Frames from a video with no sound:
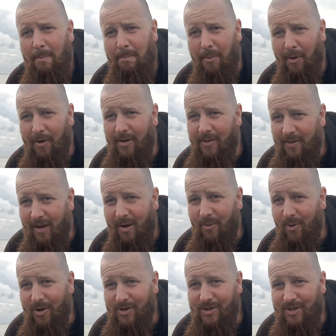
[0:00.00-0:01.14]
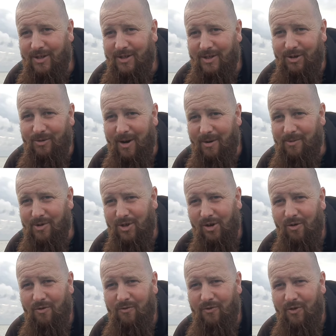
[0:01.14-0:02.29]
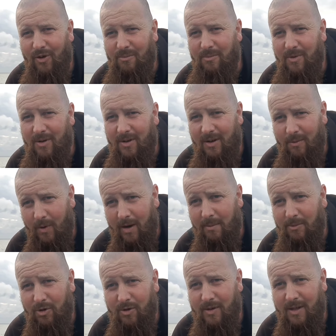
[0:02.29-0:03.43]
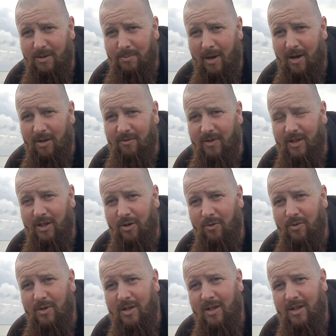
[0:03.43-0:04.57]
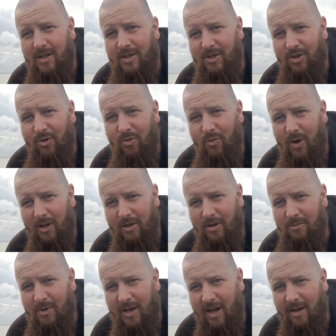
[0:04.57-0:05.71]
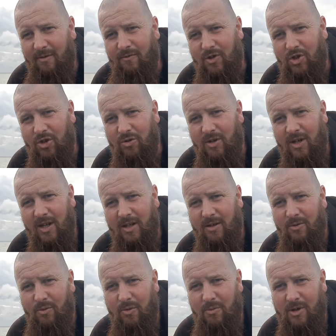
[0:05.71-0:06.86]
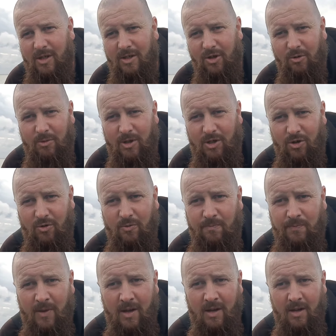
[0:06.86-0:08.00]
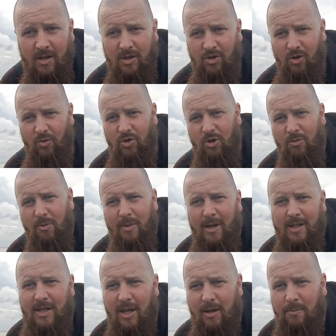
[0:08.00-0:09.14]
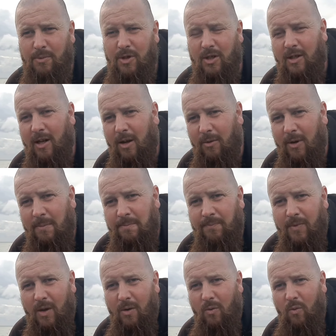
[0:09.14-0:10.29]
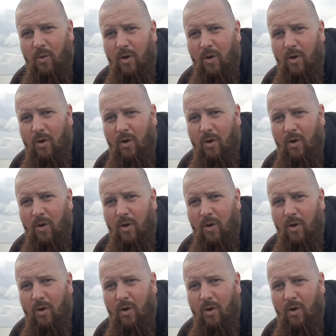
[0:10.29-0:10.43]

but that was 2 hours ago from when I'm doing this part of the video. So welcome again for tuning in with me, Tommy Joe. So some of my tips. Now then, we